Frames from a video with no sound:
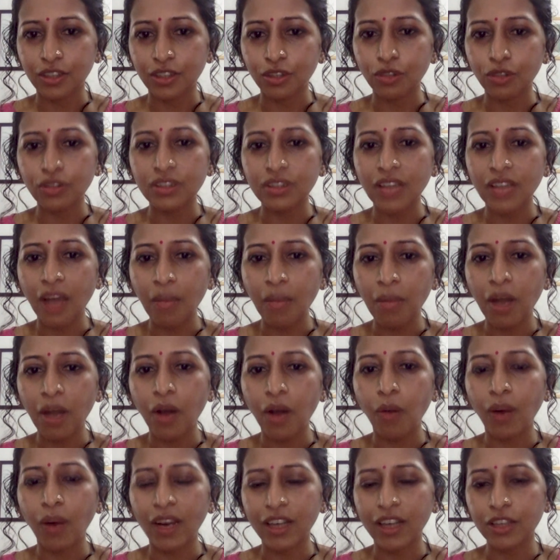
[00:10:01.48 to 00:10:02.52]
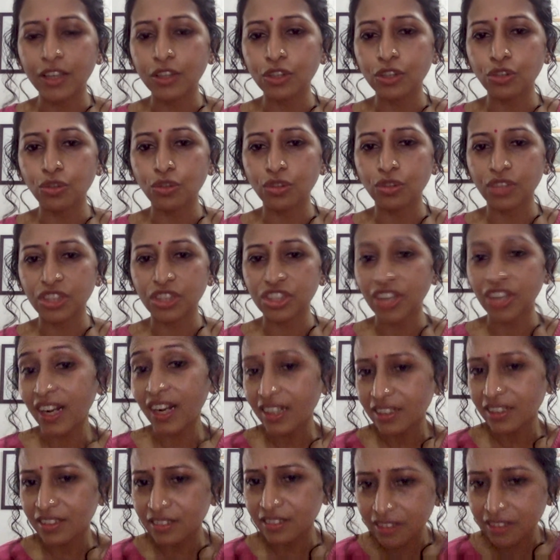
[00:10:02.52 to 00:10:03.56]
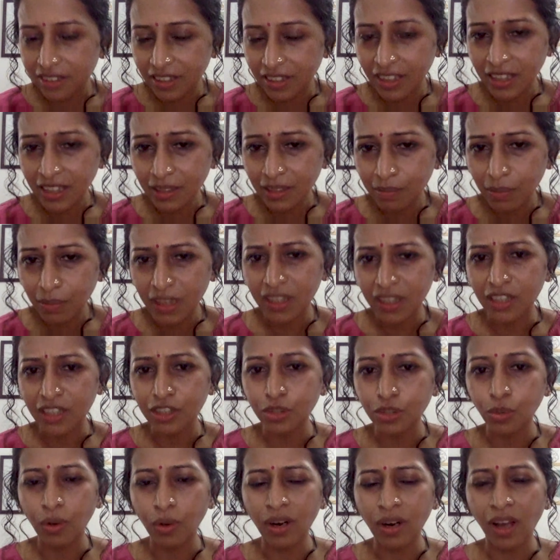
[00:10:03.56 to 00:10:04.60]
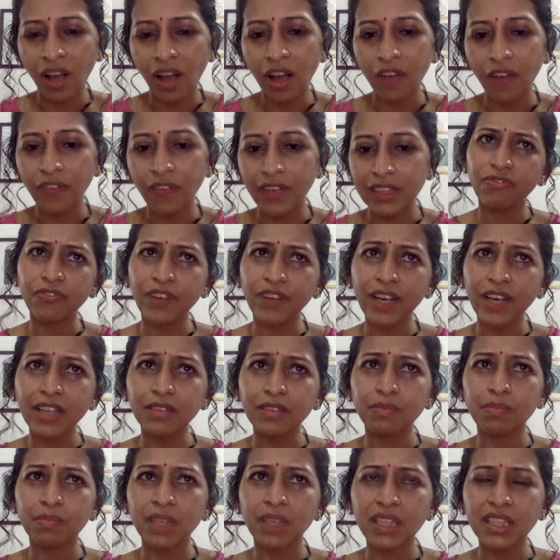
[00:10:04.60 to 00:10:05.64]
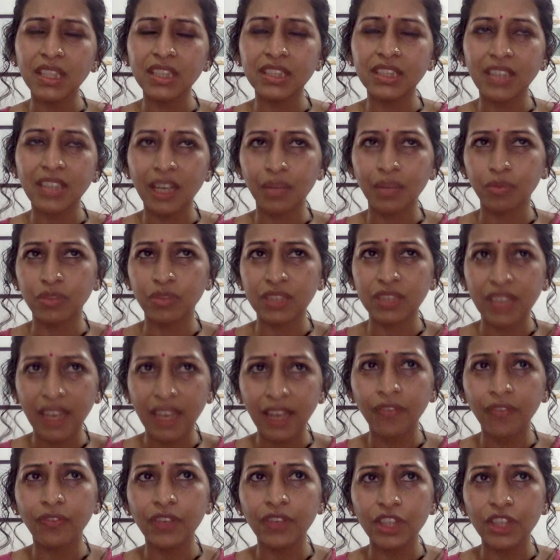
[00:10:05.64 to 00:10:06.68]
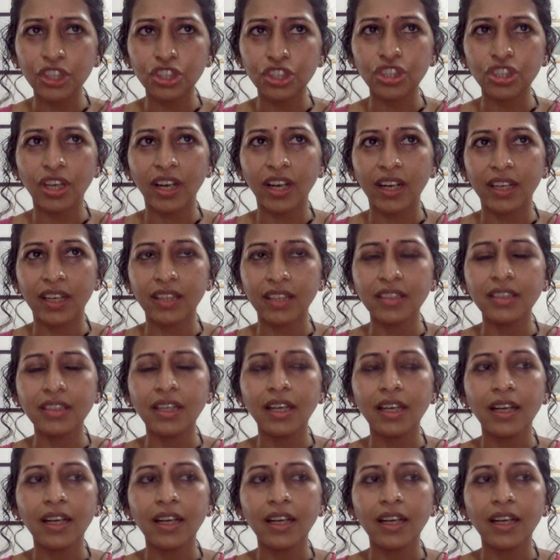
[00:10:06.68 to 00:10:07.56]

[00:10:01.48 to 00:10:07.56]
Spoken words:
Somehow I understood the child at 3, but at 2.5, I felt many times with every child